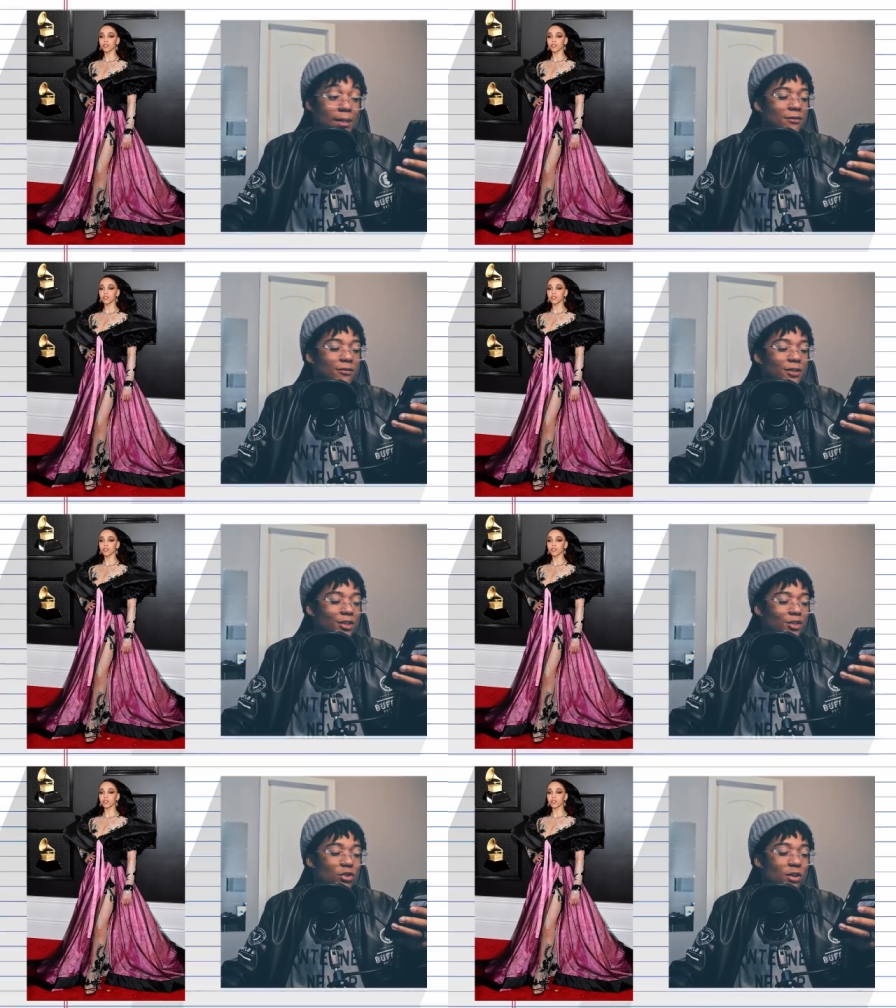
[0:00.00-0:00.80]
As for
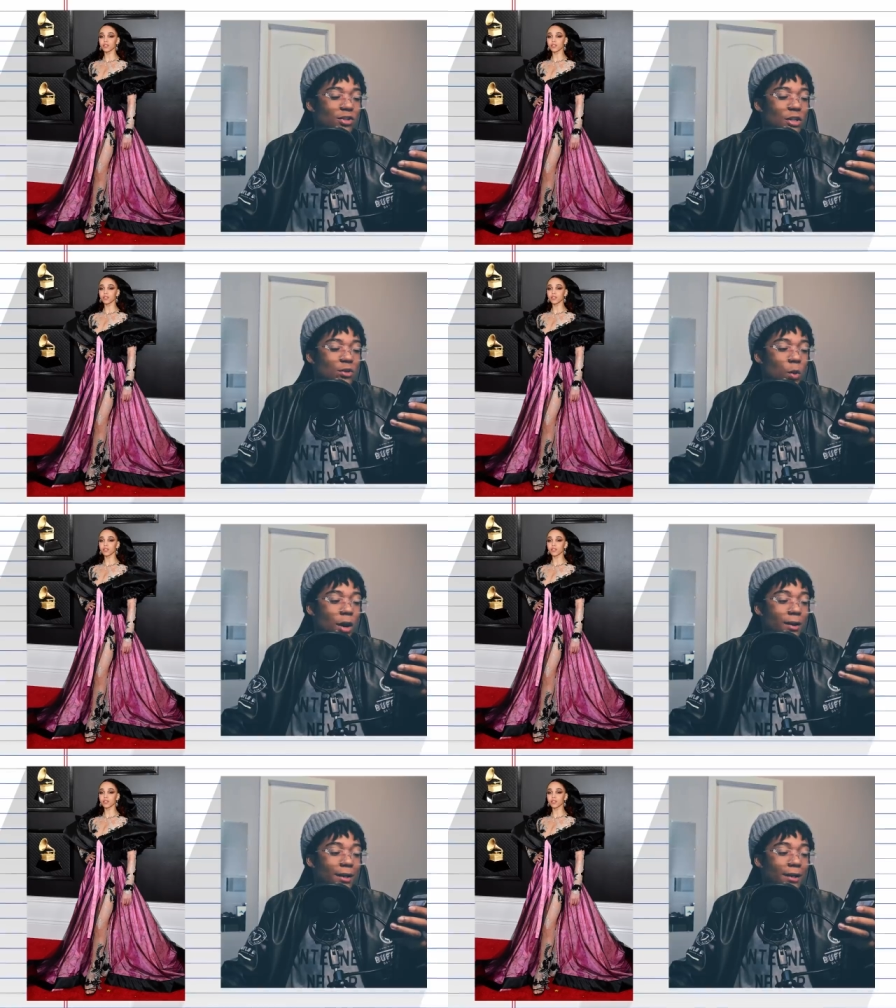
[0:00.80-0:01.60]
this dress she's
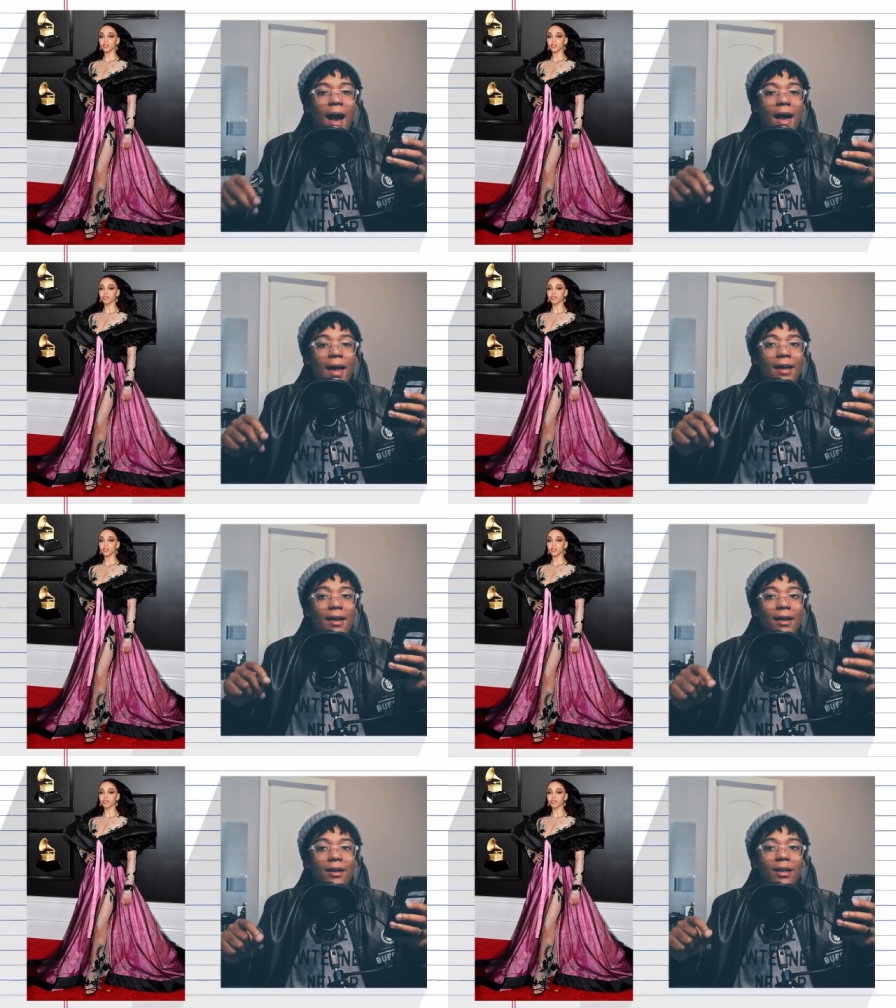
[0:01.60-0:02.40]
wearing, I
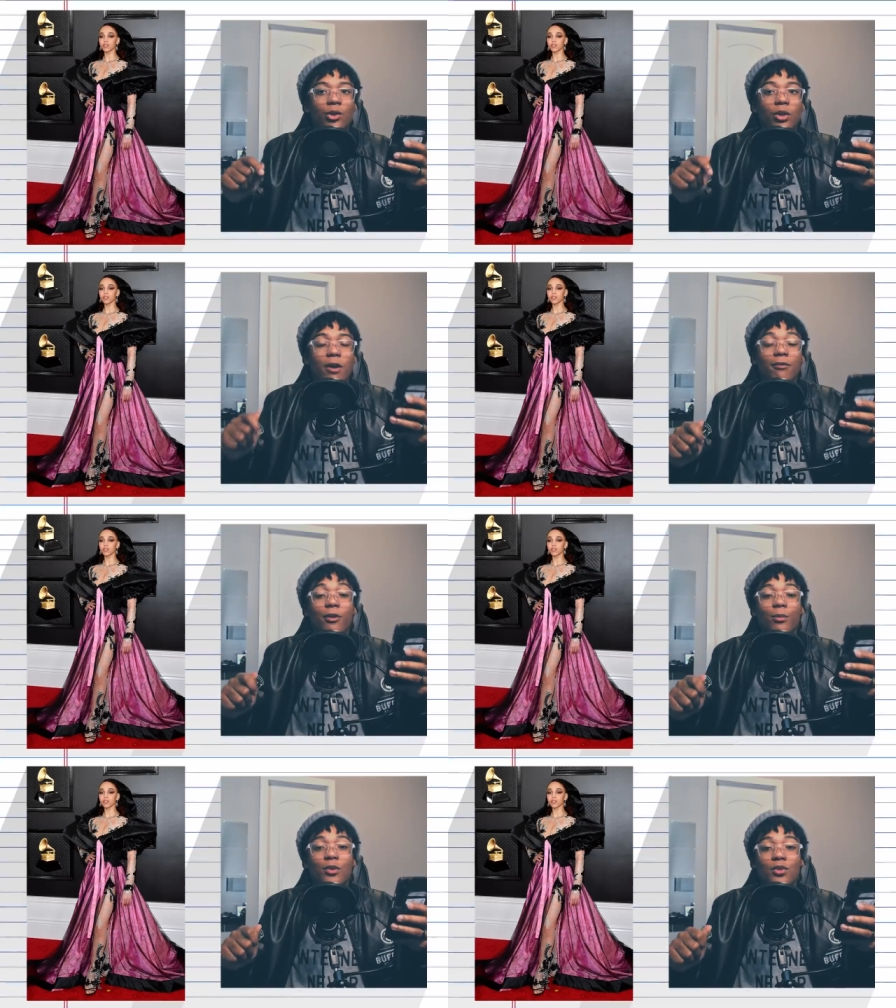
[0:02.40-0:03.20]
love
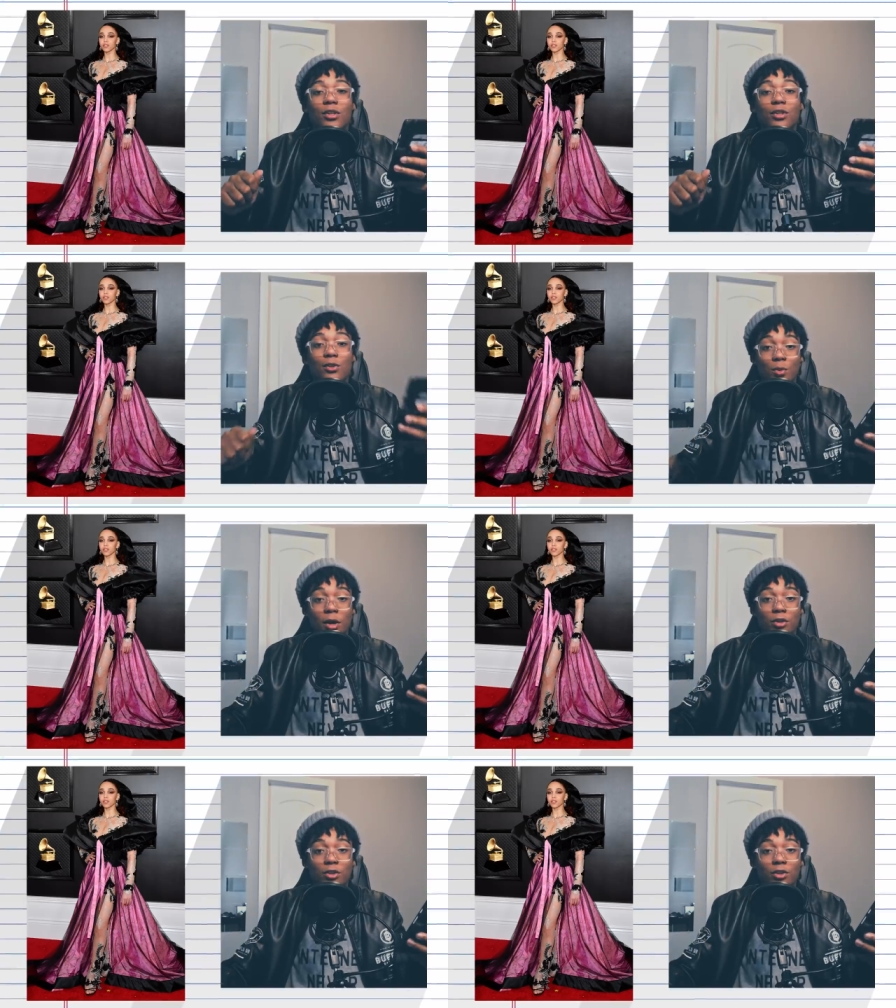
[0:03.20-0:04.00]
her music too
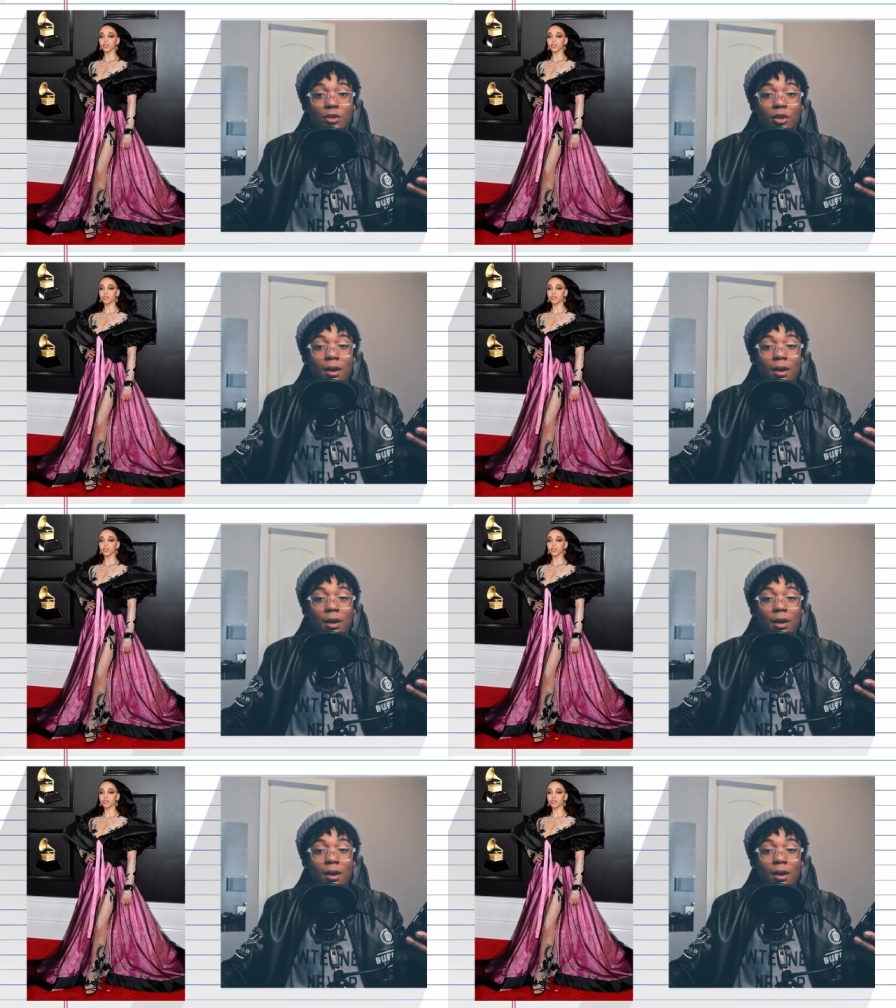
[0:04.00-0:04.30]
much